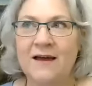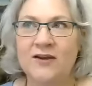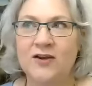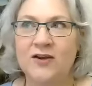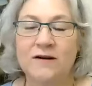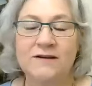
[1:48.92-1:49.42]

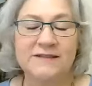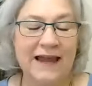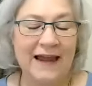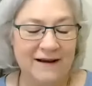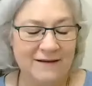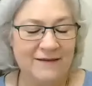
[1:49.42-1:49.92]
Uranus
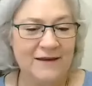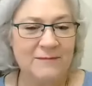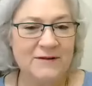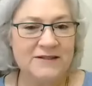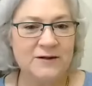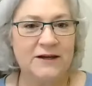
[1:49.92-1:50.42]
hated
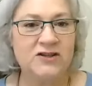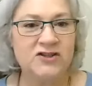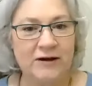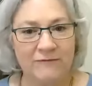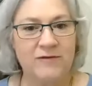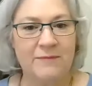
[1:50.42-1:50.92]
them. So he
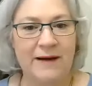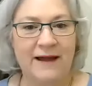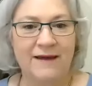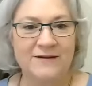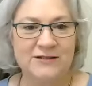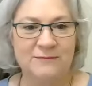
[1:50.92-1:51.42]
shoved them
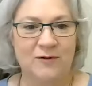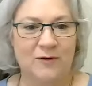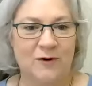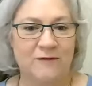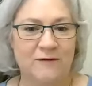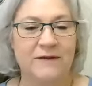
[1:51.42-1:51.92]
back into Mother
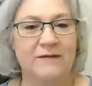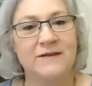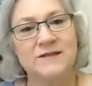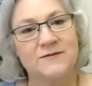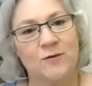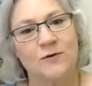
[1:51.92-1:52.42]
Earth. But
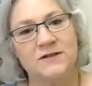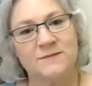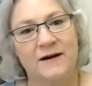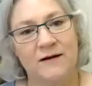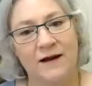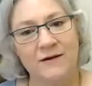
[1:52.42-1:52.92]
this, of course,
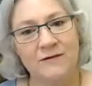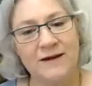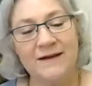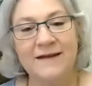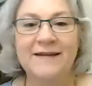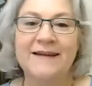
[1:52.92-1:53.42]
made her angry.
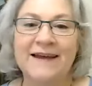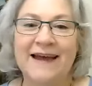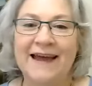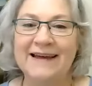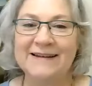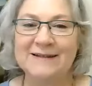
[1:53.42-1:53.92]

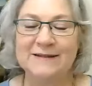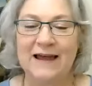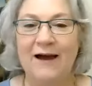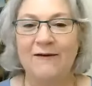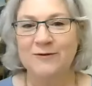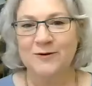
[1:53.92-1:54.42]
And
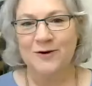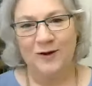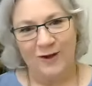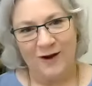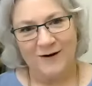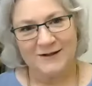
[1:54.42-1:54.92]
after a
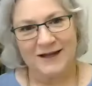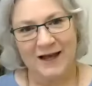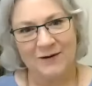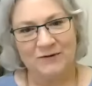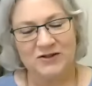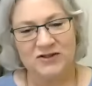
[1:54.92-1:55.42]
long
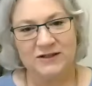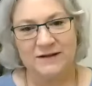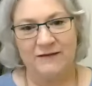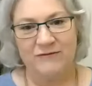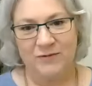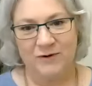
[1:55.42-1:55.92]
time, when she had
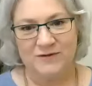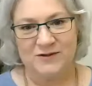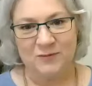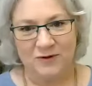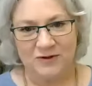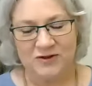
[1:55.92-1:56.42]
given birth to
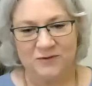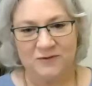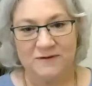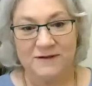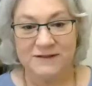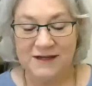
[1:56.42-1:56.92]
more
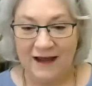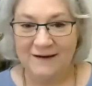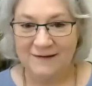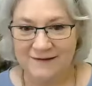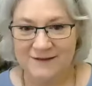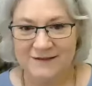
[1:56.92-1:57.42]
children, the
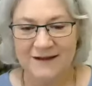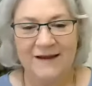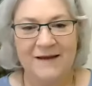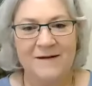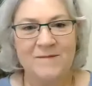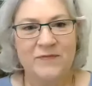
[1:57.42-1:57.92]
Titans,
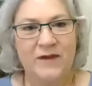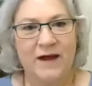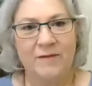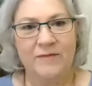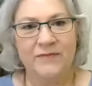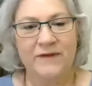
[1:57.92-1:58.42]

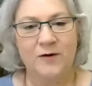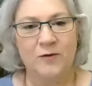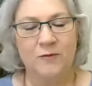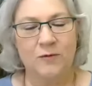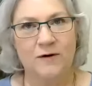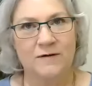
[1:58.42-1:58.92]

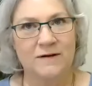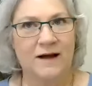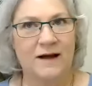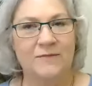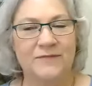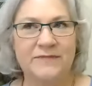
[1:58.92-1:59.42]
who were
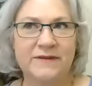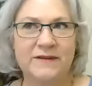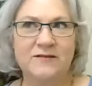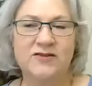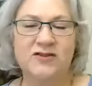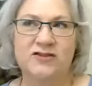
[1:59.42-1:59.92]

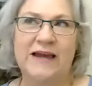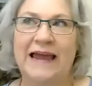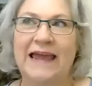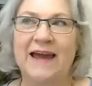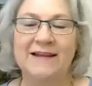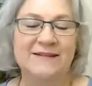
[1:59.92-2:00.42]

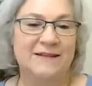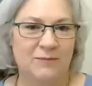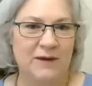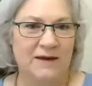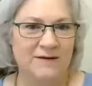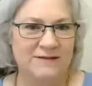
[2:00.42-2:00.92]
gigantic
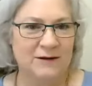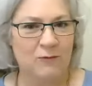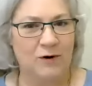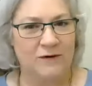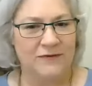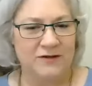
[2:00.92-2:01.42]
beings, they
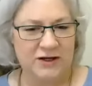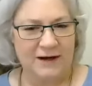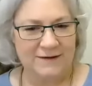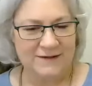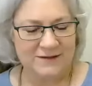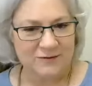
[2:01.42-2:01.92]
weren't the
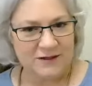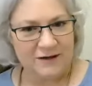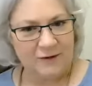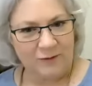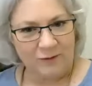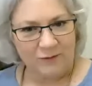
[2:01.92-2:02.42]
giants. There's
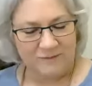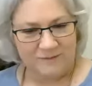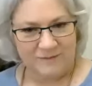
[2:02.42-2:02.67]
another